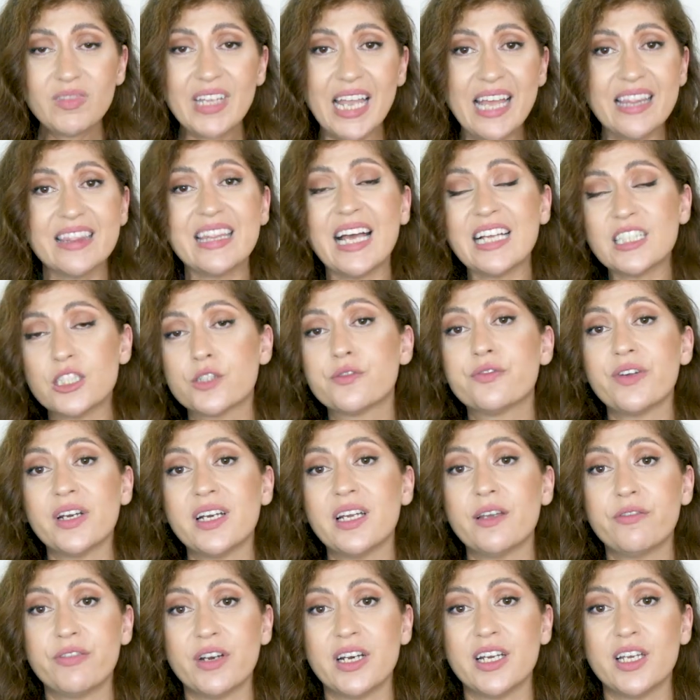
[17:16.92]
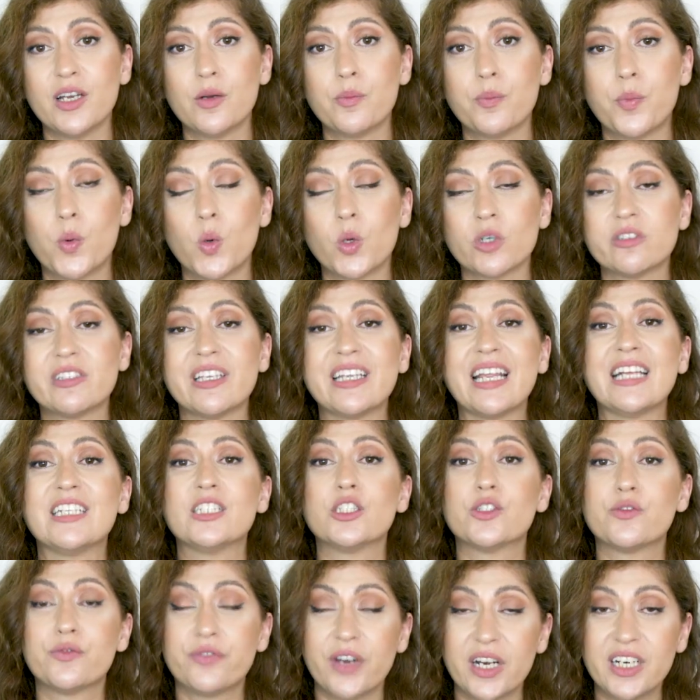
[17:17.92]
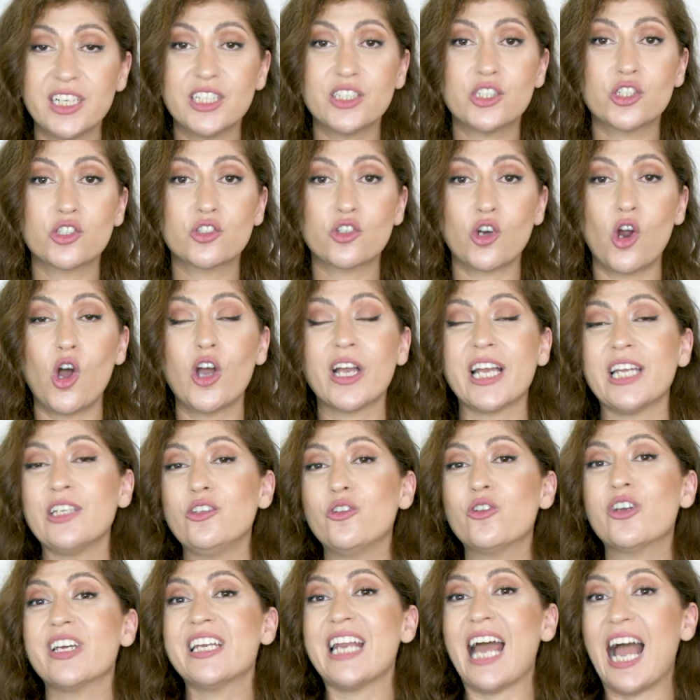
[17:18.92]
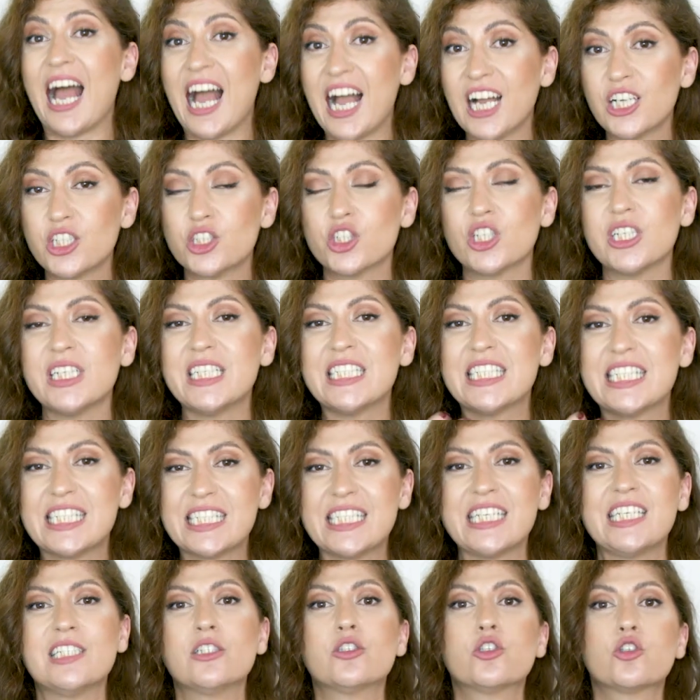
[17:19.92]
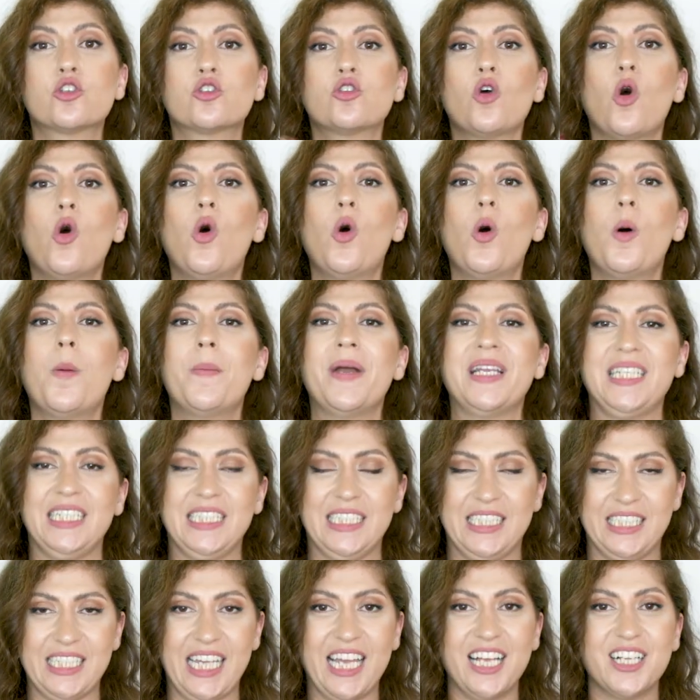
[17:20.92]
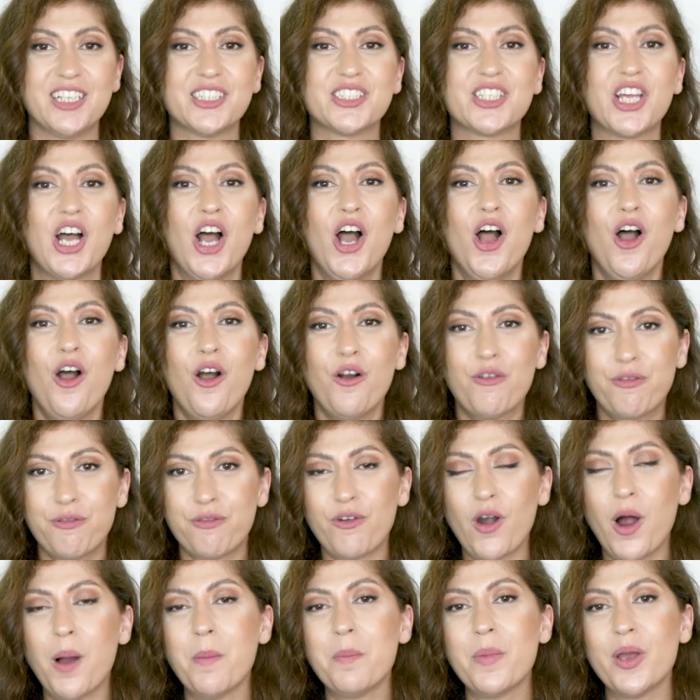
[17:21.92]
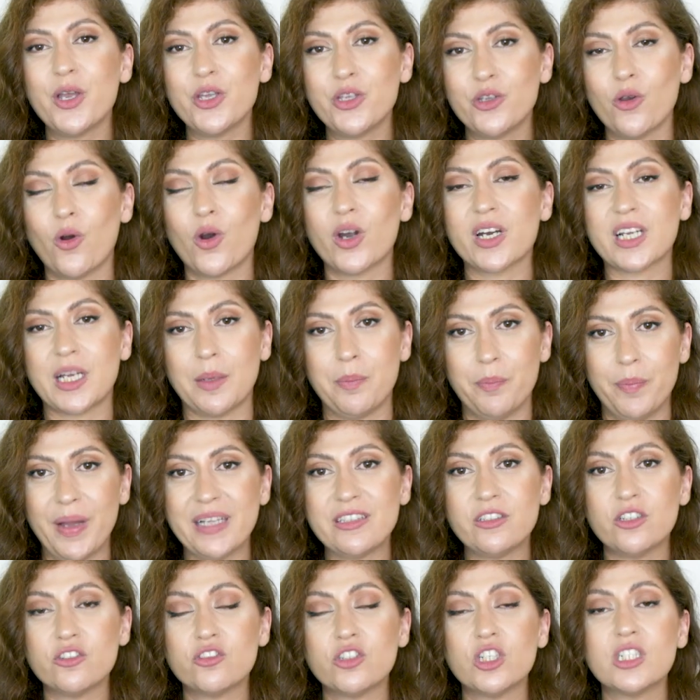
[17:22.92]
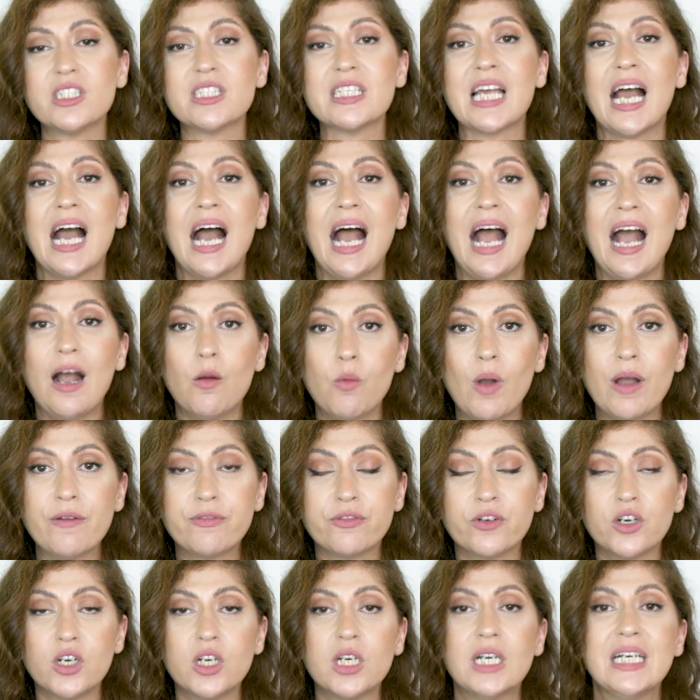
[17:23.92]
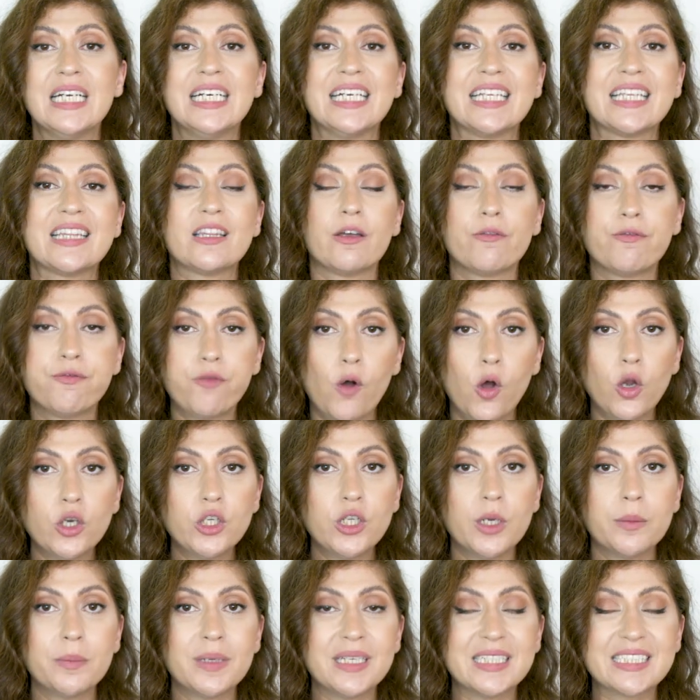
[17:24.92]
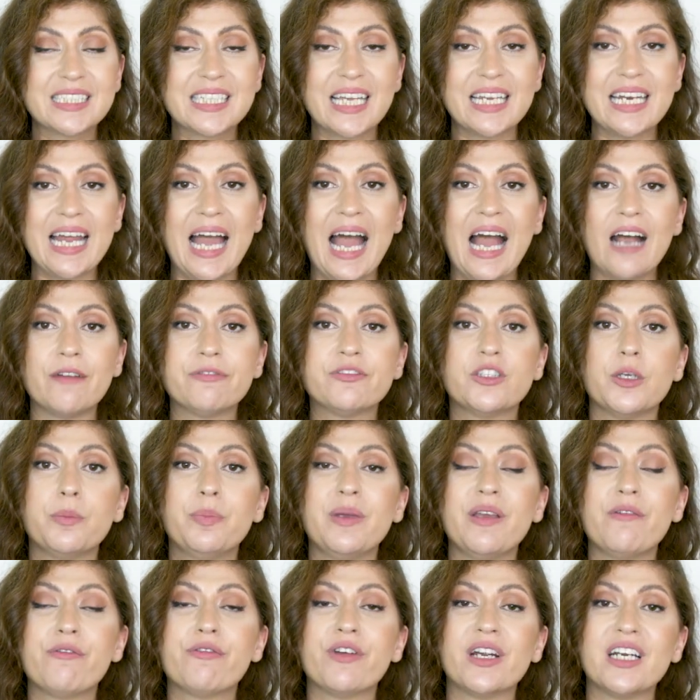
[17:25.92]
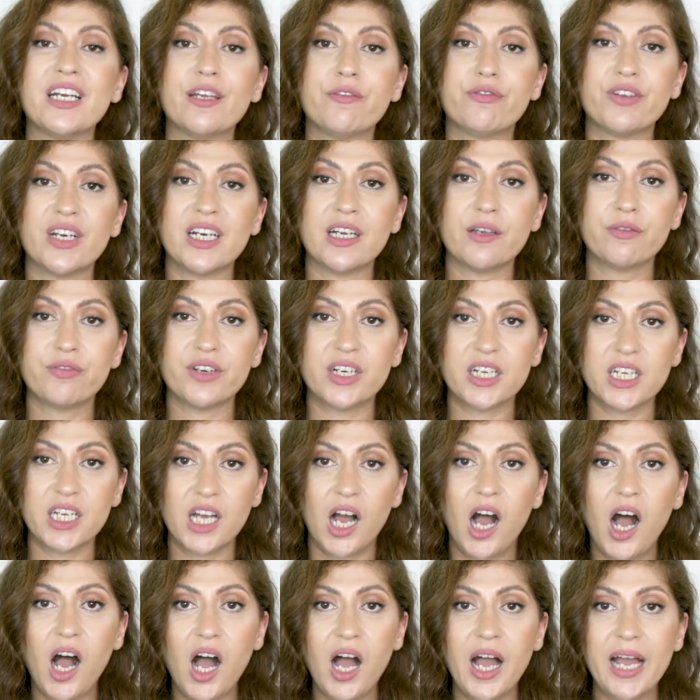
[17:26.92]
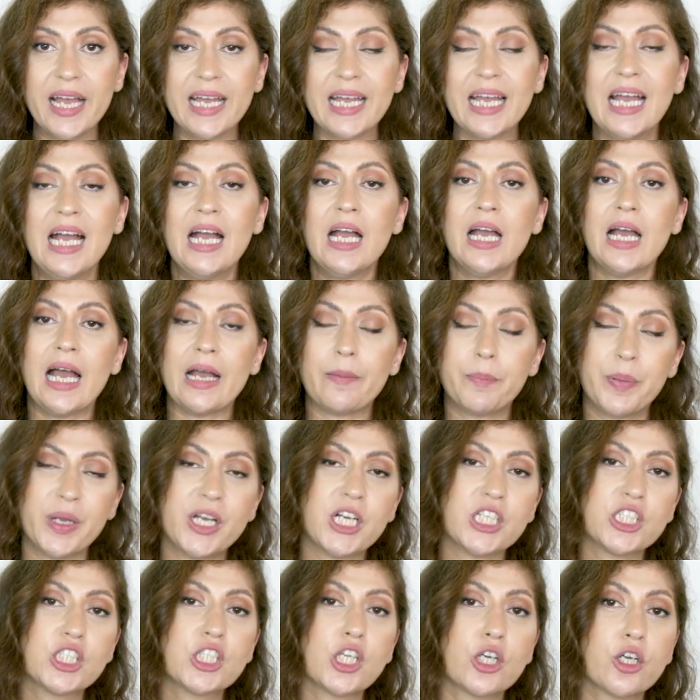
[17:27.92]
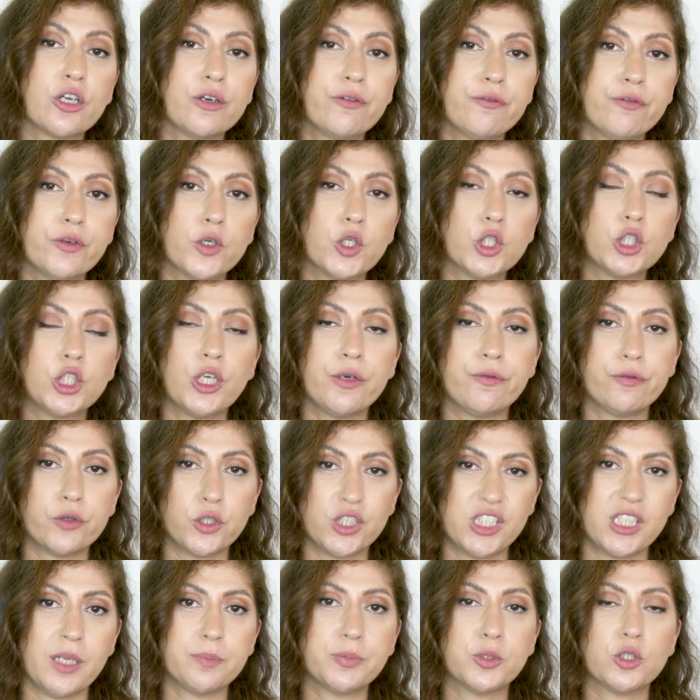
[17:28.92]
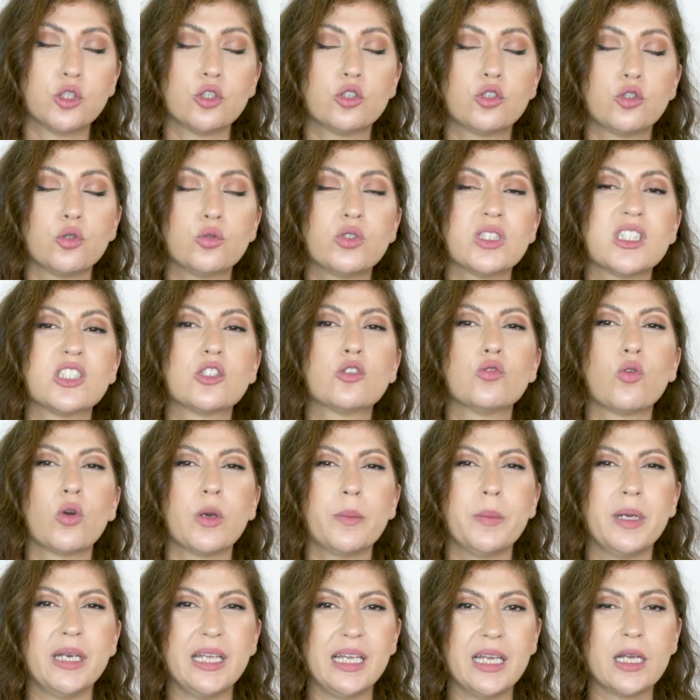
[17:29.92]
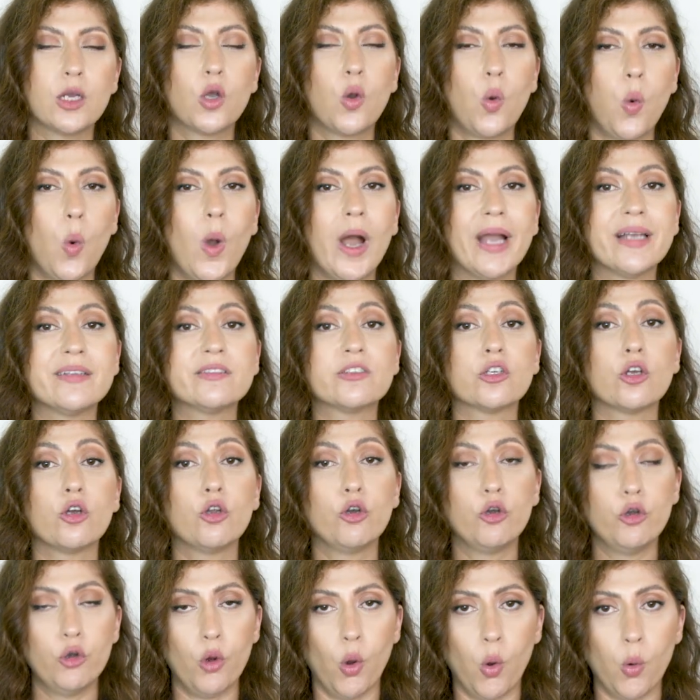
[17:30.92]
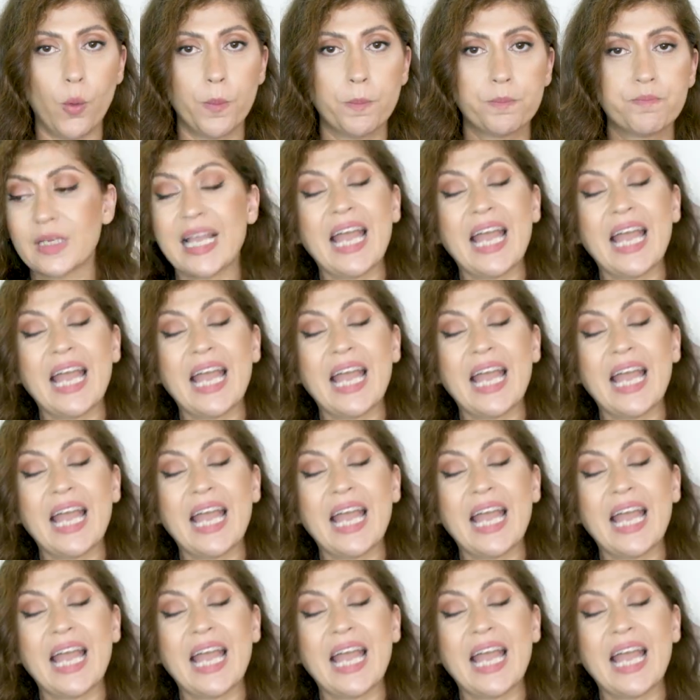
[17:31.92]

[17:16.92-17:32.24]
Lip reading: And that's very, very important, and it's very strong, and you can actually steal so many sales from your competitors. However, the volume is going to have to be very, very, very high because the conversion for substitute is normally quite low.